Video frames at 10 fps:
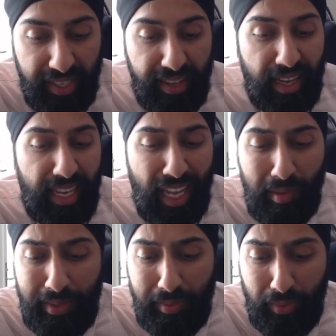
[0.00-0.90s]
I
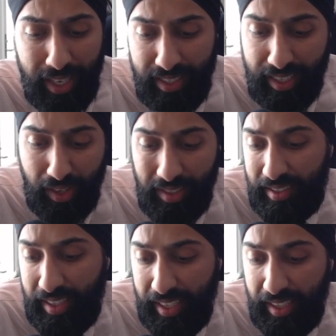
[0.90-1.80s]
helped him write down his
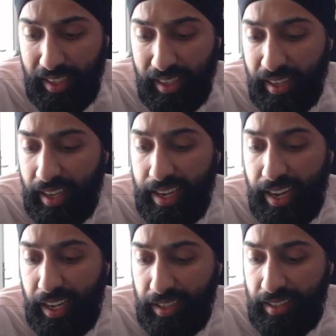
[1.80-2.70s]
thinking,
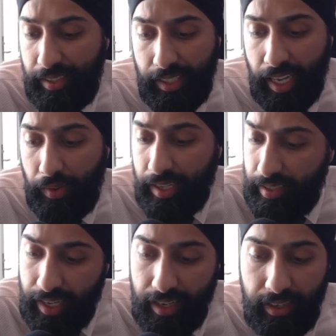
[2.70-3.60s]
and I could see how
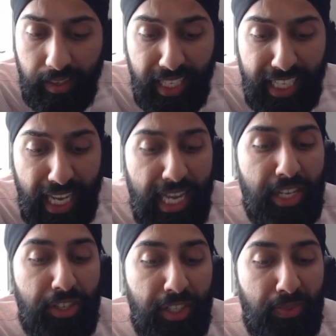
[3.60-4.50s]
excited and
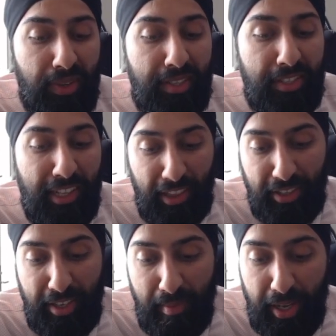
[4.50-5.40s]
engaged he was to
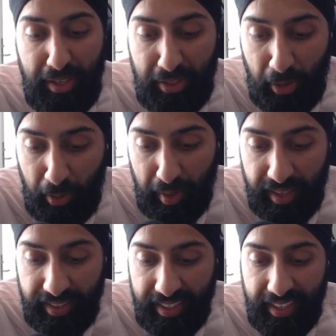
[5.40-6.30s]
learn about his homeland.